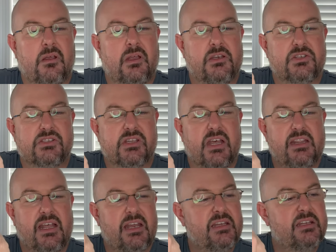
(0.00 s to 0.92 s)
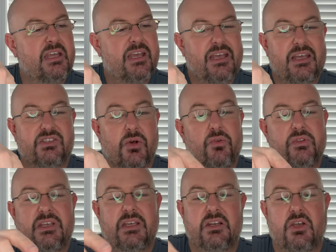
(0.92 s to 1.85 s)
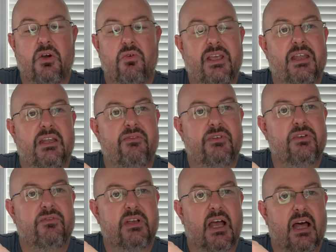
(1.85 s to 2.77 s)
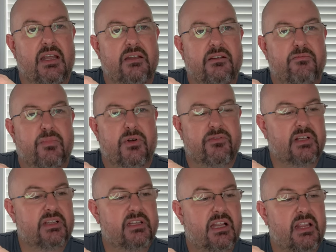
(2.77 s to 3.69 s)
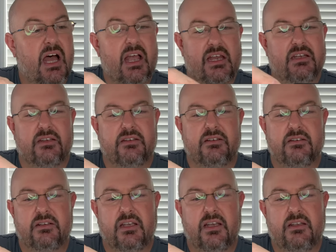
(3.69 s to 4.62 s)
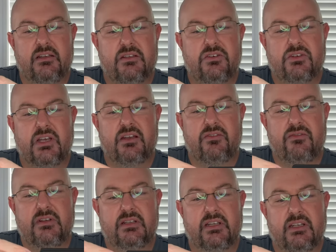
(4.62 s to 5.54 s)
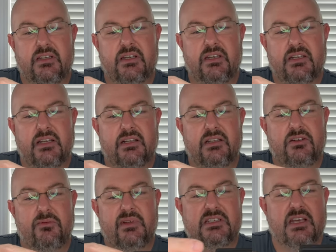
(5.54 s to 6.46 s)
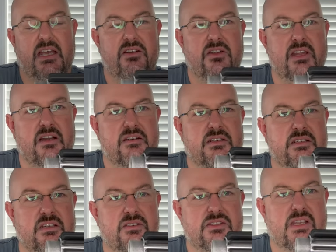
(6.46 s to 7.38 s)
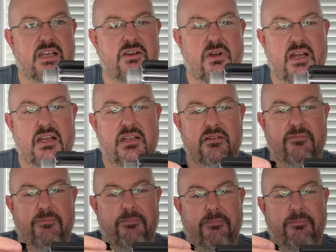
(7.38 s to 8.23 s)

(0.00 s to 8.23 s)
And just slide that in. It's only going to go in if you've got it perfectly aligned. Okay, and you'll kind of feel it uh, get a little bit tighter there. It'll slide right in.